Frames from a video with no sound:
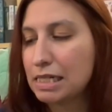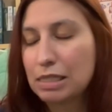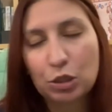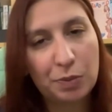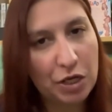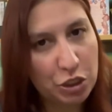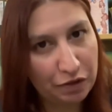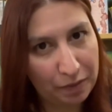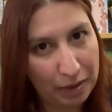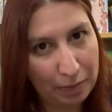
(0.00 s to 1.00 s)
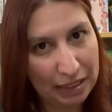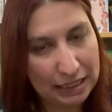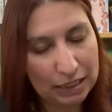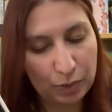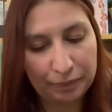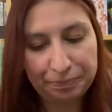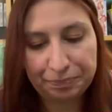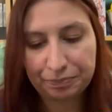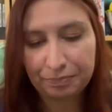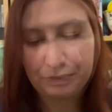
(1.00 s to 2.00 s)
So I'm not sure if I'm going to pick this one.
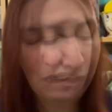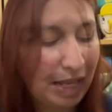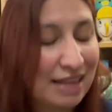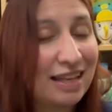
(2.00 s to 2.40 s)
And